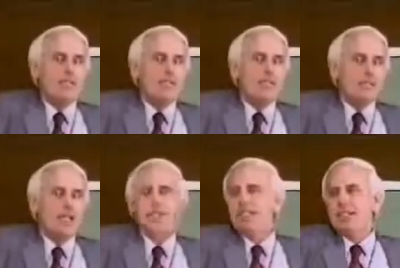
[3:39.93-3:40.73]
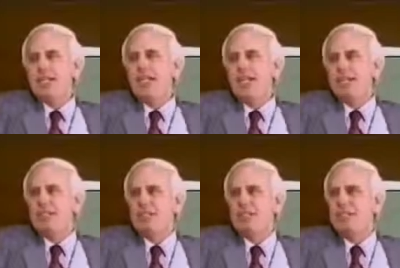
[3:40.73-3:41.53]
See, it is not going to
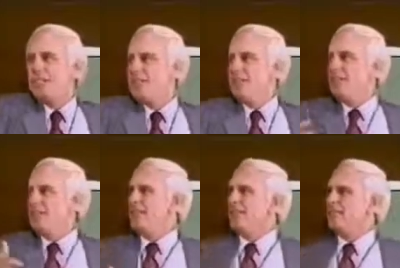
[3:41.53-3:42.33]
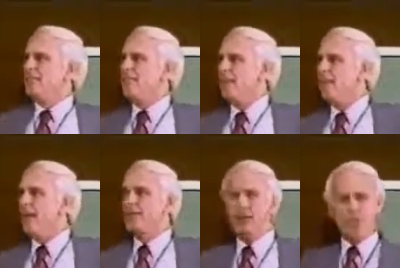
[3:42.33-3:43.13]
change.
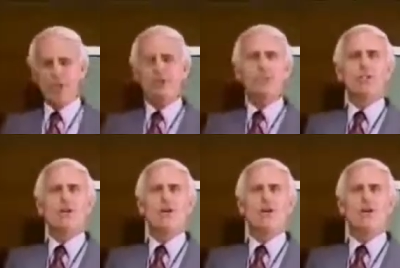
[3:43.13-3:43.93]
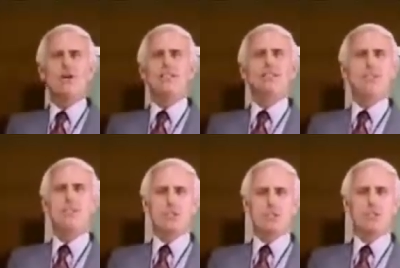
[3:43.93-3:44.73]
Now, some winters are long, and
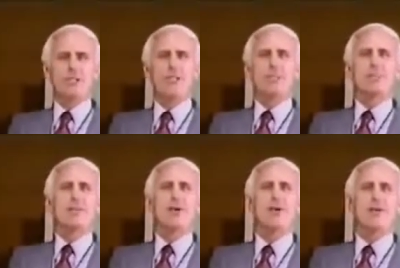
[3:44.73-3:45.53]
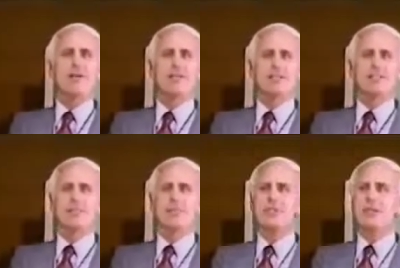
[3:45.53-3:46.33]
some are short, and some are hard,
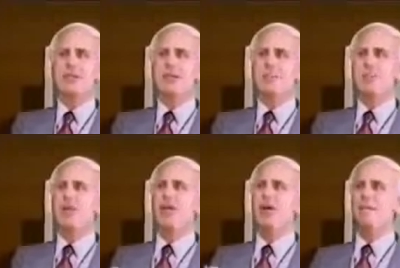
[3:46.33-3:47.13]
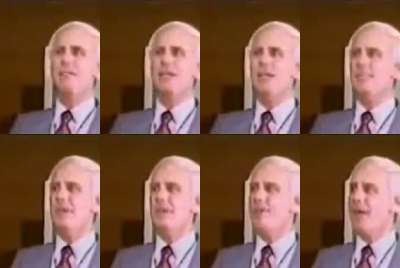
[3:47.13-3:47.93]
and some are easy, but they always
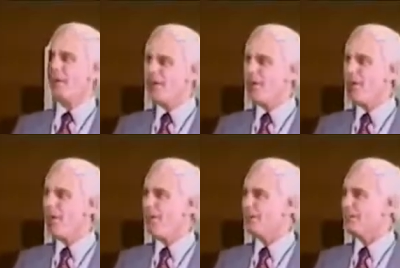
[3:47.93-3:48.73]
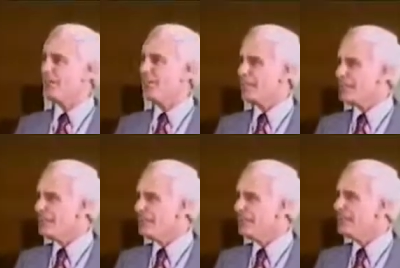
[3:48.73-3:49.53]
come right after falls. It
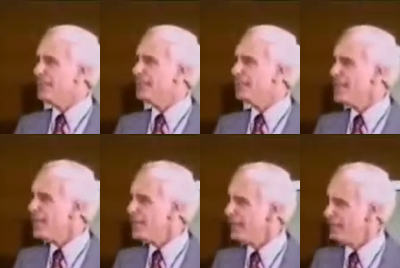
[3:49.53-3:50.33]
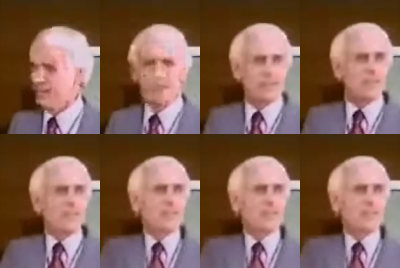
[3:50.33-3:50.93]
isn't going to change.